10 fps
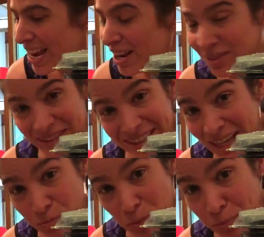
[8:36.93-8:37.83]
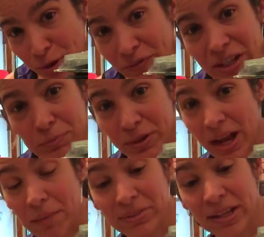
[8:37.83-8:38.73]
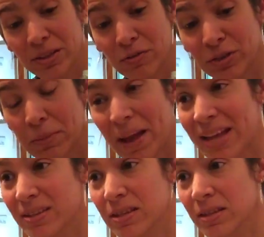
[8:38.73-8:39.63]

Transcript: Because this has been perfect, but I'm telling you, for the past,